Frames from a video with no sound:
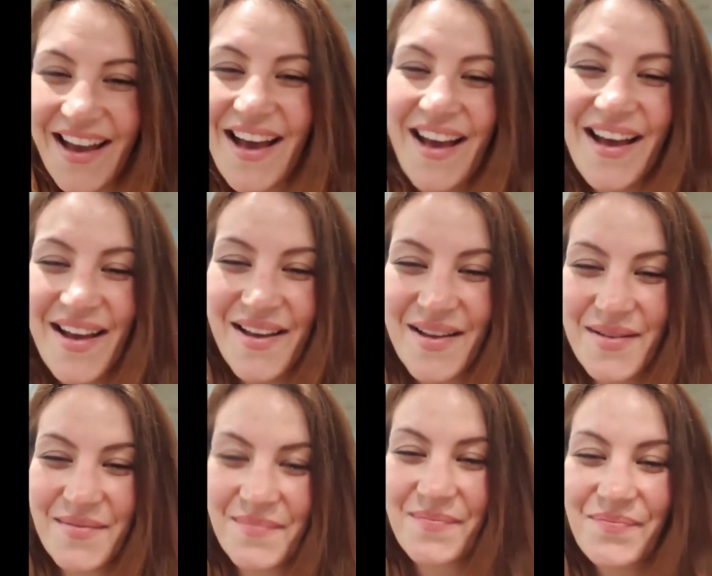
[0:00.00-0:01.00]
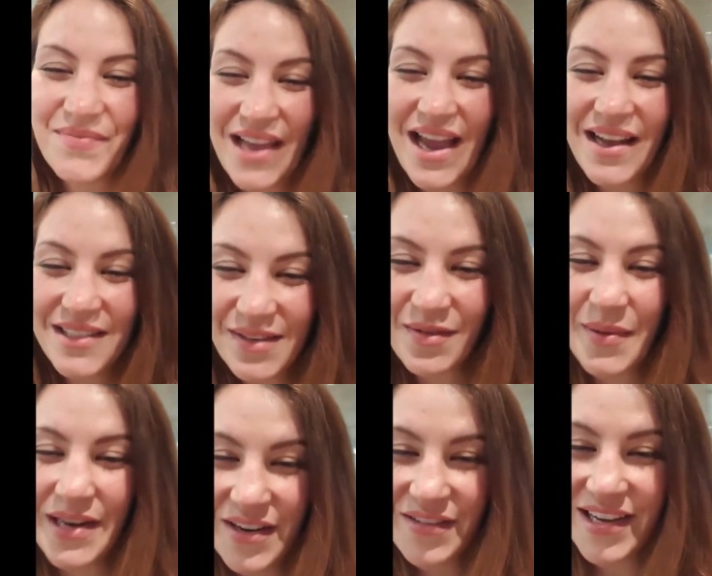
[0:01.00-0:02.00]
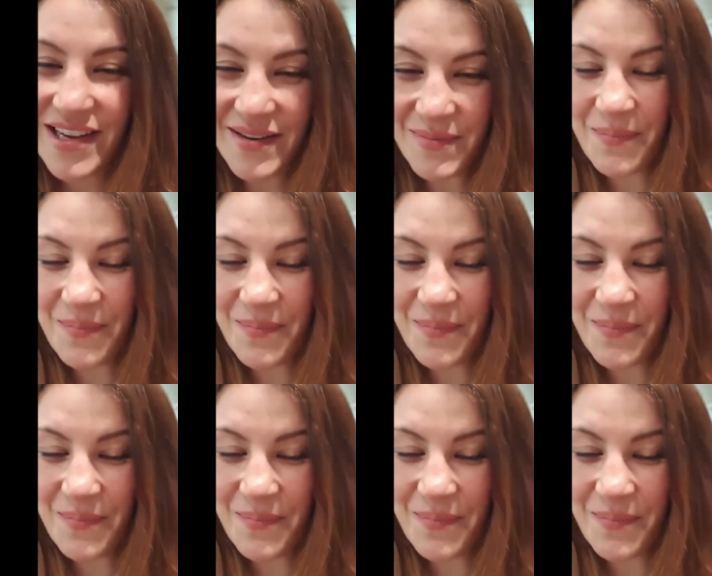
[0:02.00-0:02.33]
Yeah, how's everybody doing?